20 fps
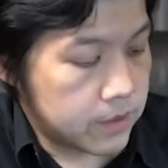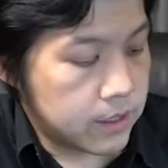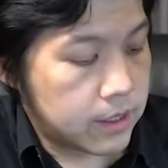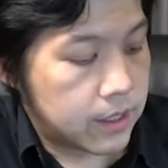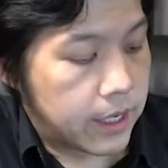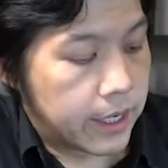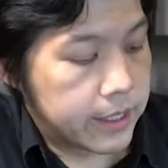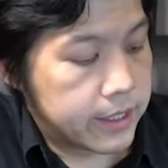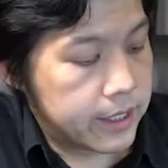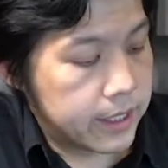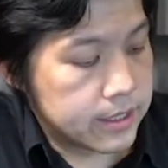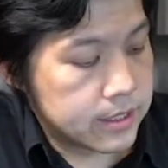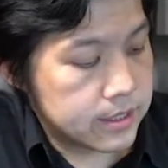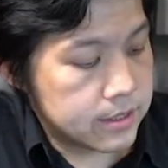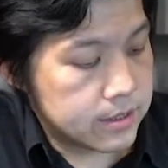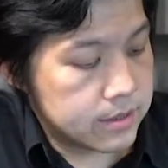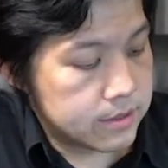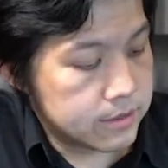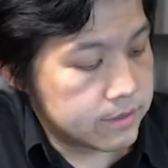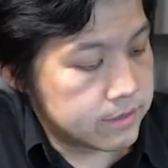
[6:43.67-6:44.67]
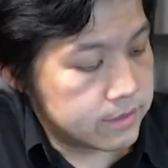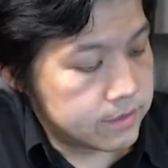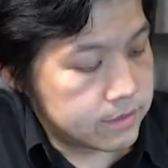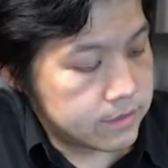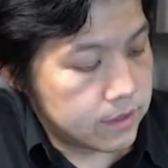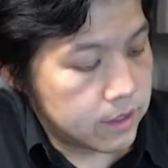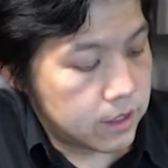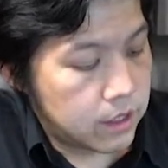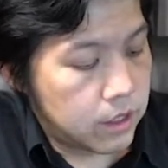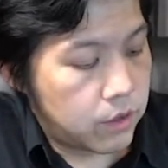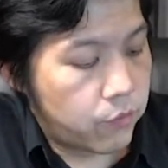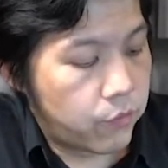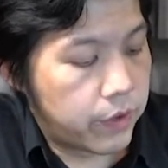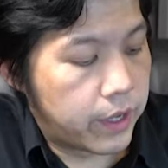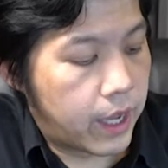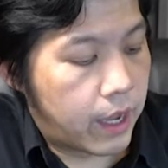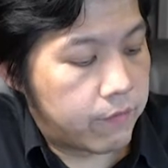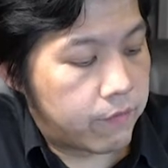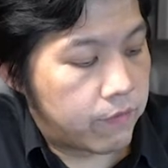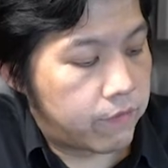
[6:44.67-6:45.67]
like this. We
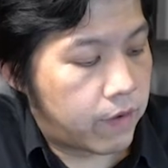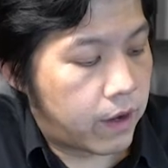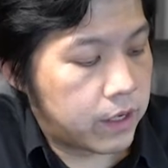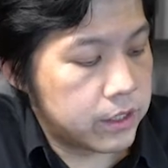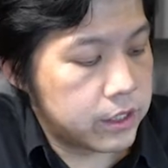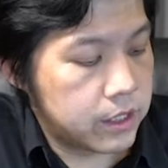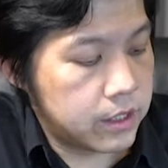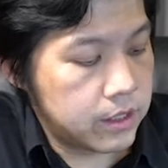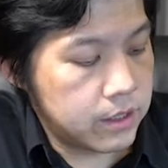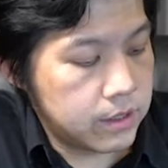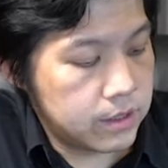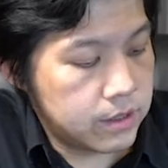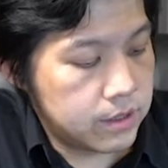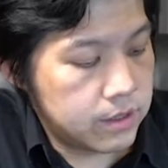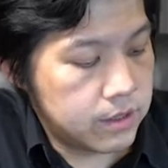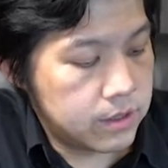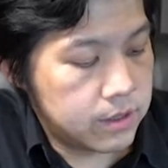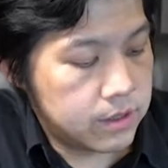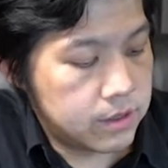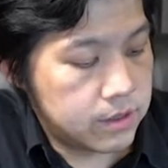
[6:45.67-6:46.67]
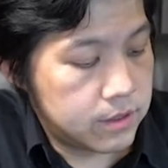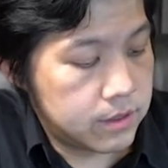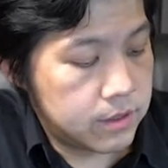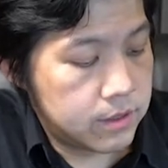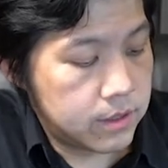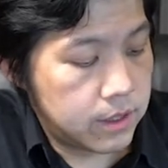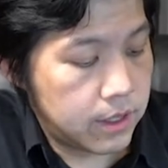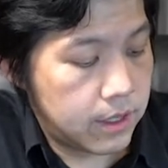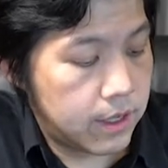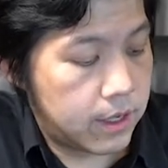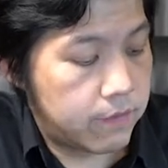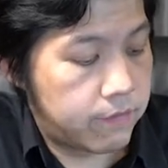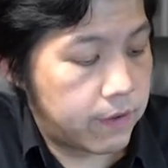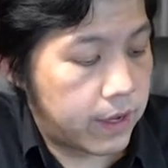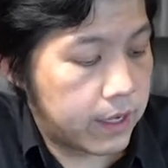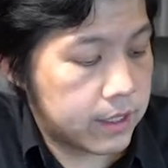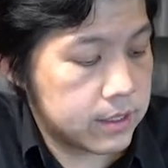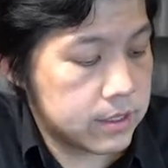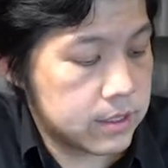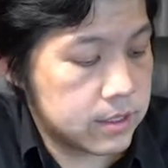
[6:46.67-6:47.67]
have a function
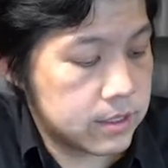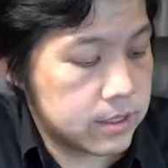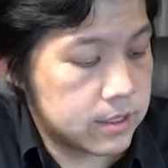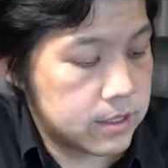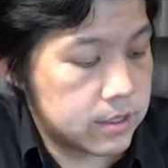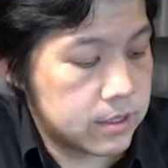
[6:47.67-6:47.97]
fx.